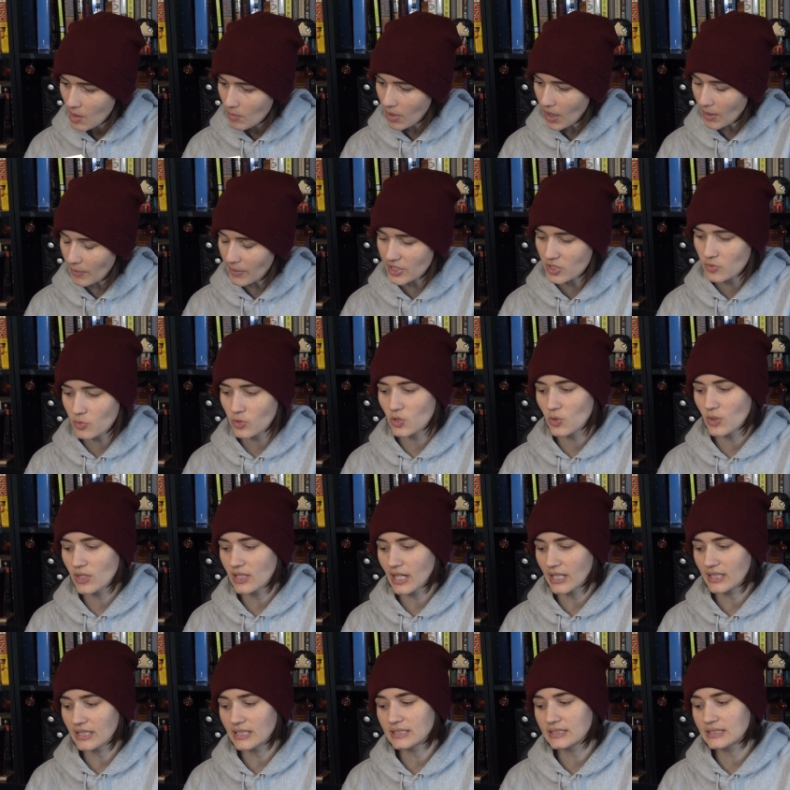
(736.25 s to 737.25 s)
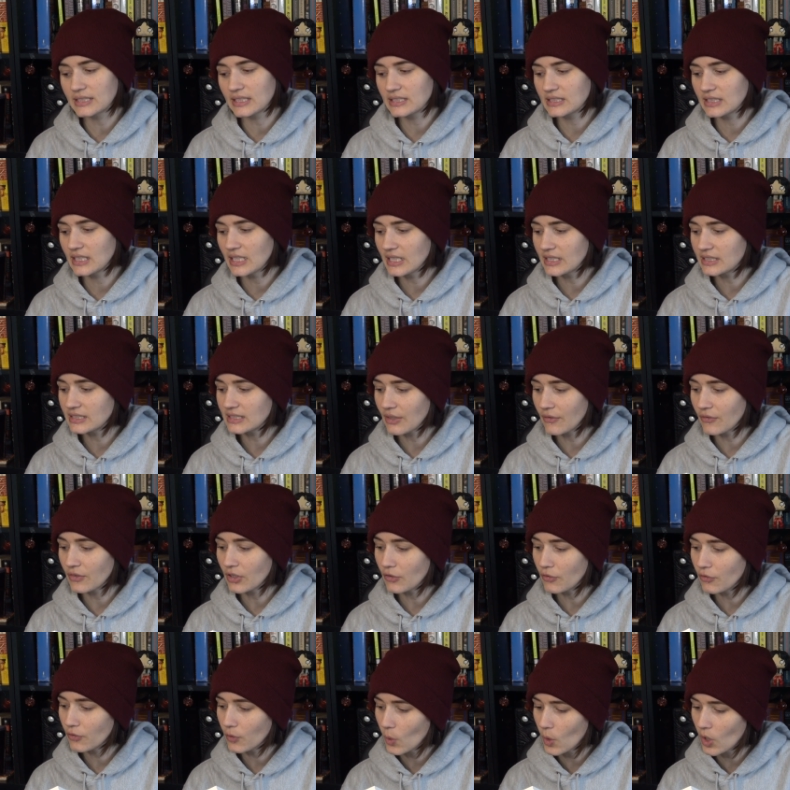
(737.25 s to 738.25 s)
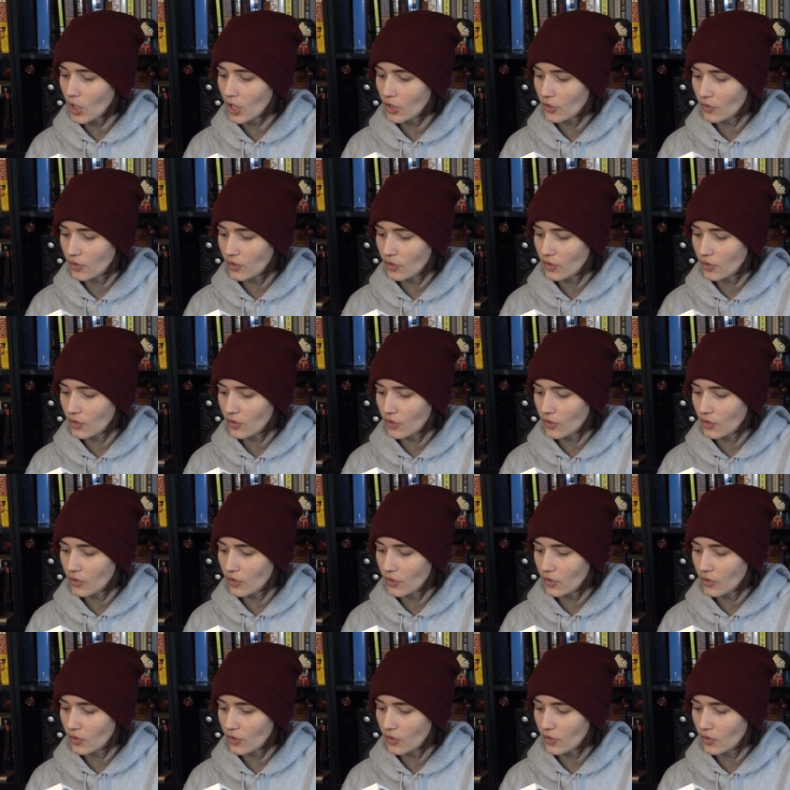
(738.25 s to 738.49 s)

Published between 1960 and 74,